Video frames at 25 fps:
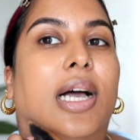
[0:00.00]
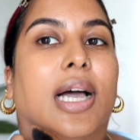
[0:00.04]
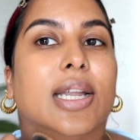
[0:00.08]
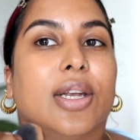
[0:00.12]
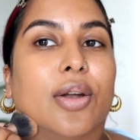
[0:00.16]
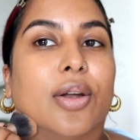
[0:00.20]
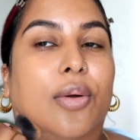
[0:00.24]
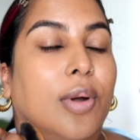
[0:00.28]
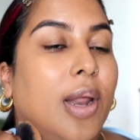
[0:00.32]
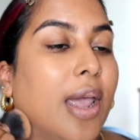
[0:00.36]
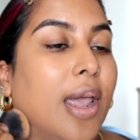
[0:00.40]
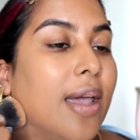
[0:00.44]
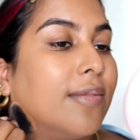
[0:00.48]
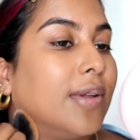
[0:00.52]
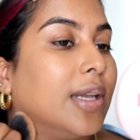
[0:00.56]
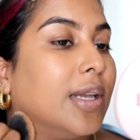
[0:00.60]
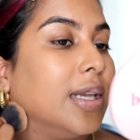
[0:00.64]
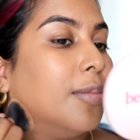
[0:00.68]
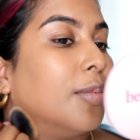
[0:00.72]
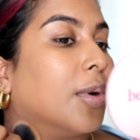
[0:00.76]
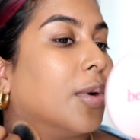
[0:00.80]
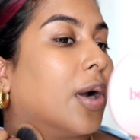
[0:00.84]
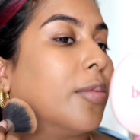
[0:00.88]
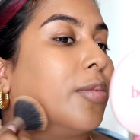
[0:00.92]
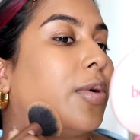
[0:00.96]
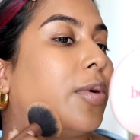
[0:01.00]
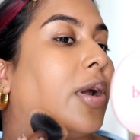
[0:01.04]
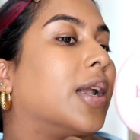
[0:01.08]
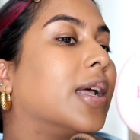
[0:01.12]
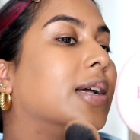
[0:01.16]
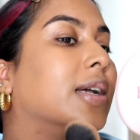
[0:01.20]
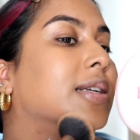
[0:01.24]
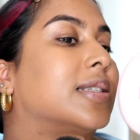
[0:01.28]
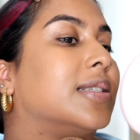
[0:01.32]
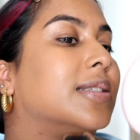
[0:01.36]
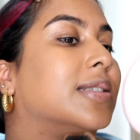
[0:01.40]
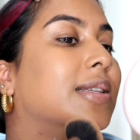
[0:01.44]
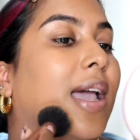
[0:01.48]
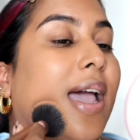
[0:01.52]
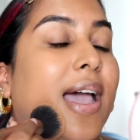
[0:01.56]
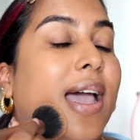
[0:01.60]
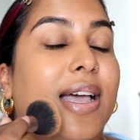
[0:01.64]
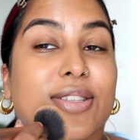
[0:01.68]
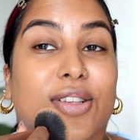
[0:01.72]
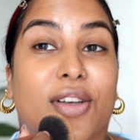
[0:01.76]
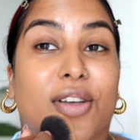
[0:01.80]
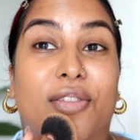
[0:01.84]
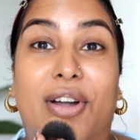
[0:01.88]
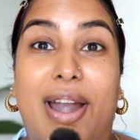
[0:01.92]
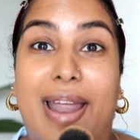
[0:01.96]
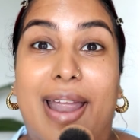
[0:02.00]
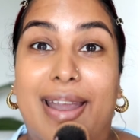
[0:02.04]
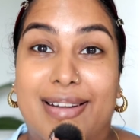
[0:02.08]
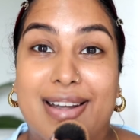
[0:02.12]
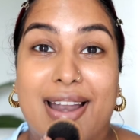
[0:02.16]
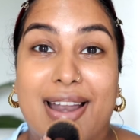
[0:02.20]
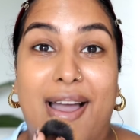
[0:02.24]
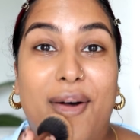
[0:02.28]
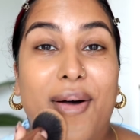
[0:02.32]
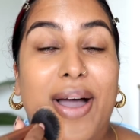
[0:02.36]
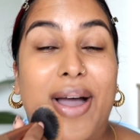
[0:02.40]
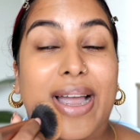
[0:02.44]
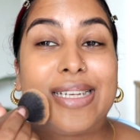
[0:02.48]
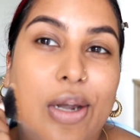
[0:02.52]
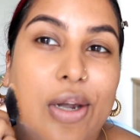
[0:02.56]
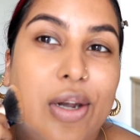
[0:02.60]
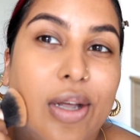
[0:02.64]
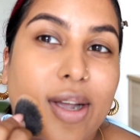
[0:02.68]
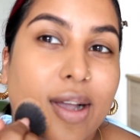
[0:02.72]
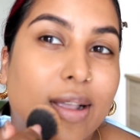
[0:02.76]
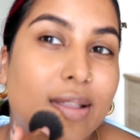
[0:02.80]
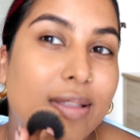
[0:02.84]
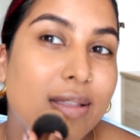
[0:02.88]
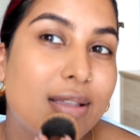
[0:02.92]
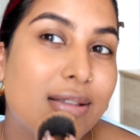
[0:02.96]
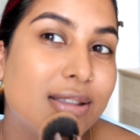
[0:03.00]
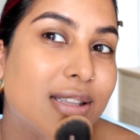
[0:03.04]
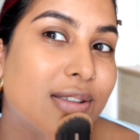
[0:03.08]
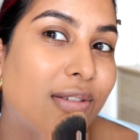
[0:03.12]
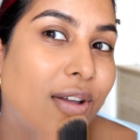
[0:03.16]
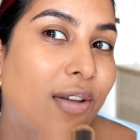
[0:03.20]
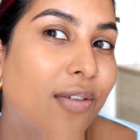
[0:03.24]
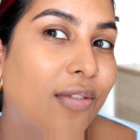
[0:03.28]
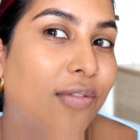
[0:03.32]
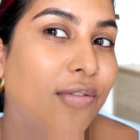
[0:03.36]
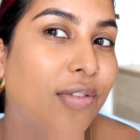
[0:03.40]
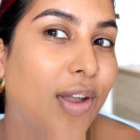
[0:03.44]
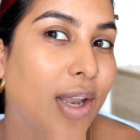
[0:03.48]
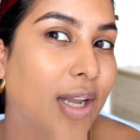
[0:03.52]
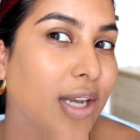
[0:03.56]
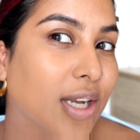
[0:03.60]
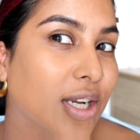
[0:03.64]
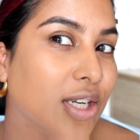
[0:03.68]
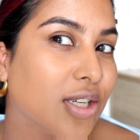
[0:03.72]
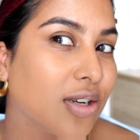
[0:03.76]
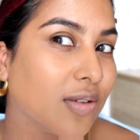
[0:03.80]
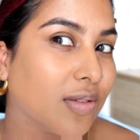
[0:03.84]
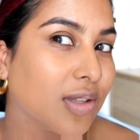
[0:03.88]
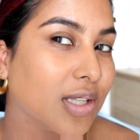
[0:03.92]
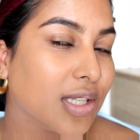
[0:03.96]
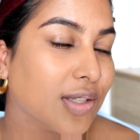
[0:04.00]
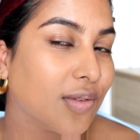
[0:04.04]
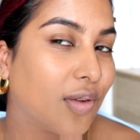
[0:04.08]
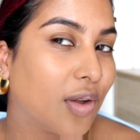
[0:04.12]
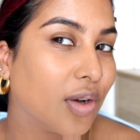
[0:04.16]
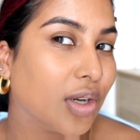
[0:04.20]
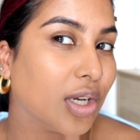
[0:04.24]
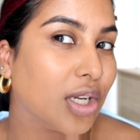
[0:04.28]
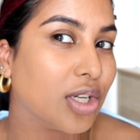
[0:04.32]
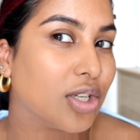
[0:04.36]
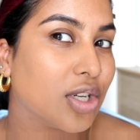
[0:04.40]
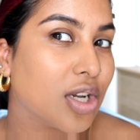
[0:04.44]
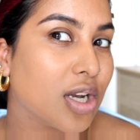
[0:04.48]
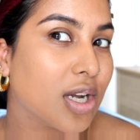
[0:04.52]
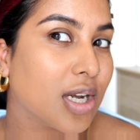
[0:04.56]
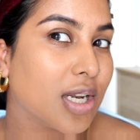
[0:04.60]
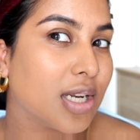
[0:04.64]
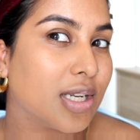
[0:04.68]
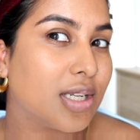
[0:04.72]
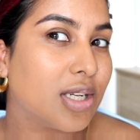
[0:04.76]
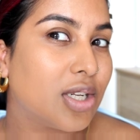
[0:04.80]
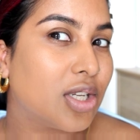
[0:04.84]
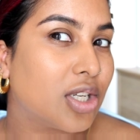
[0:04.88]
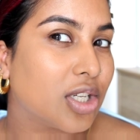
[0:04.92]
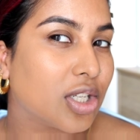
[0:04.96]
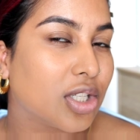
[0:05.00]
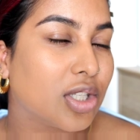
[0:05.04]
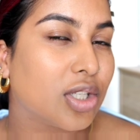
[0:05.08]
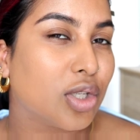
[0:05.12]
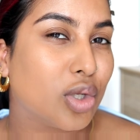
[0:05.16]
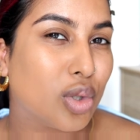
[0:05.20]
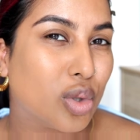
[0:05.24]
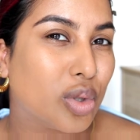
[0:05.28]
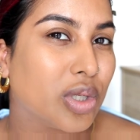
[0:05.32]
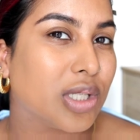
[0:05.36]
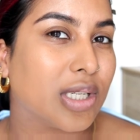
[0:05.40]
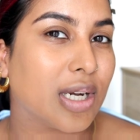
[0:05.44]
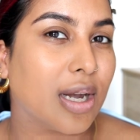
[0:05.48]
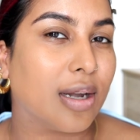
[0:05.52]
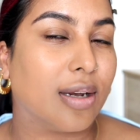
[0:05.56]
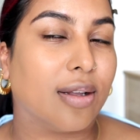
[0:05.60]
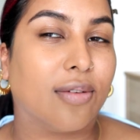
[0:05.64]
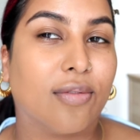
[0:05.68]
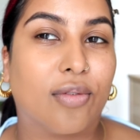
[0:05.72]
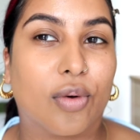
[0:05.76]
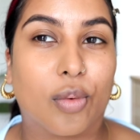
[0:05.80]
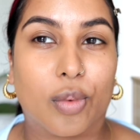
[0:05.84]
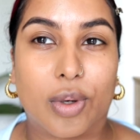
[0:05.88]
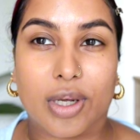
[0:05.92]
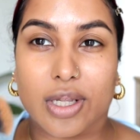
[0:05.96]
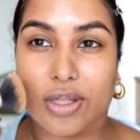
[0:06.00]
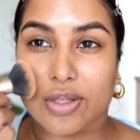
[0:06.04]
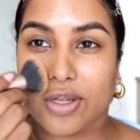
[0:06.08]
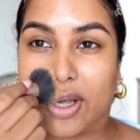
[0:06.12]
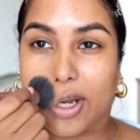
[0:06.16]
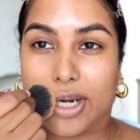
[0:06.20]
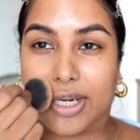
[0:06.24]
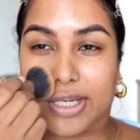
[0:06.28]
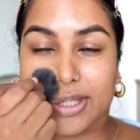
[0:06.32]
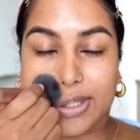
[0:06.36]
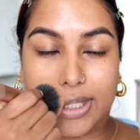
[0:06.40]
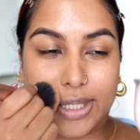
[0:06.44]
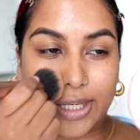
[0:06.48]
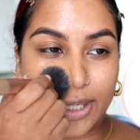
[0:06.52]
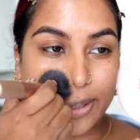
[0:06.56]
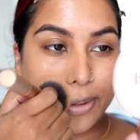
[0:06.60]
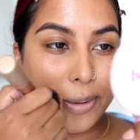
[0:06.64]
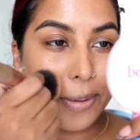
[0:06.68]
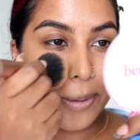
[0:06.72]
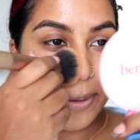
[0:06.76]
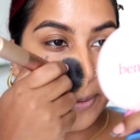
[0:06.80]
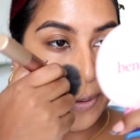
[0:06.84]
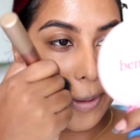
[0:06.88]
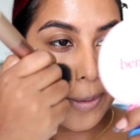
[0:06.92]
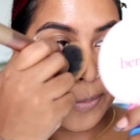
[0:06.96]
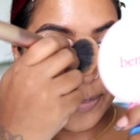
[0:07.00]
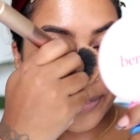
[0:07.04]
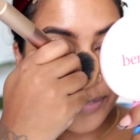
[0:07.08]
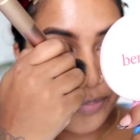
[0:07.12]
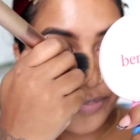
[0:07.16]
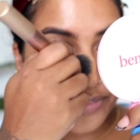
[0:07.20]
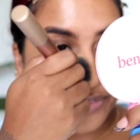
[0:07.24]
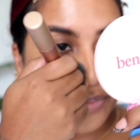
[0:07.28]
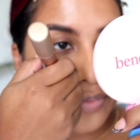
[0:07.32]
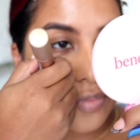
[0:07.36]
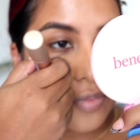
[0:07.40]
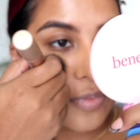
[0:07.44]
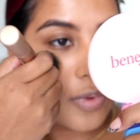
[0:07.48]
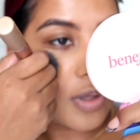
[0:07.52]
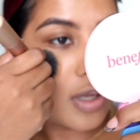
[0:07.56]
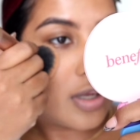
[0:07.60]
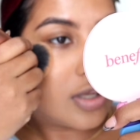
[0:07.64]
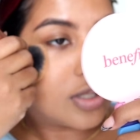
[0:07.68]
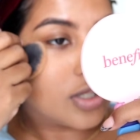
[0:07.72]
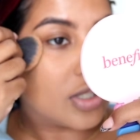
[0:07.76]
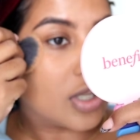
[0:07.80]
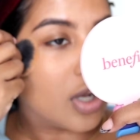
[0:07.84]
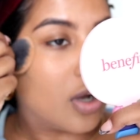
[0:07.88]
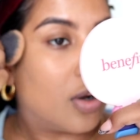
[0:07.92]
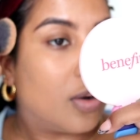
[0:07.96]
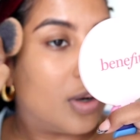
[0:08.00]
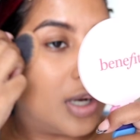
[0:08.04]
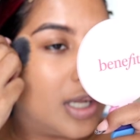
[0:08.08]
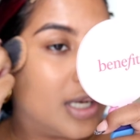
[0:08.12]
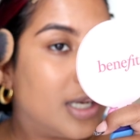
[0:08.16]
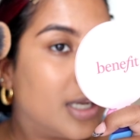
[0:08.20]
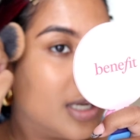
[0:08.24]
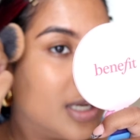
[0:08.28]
I don't have any brow products as of right now. Look at this finish of this foundation. It is just too stunning for words, honestly. So a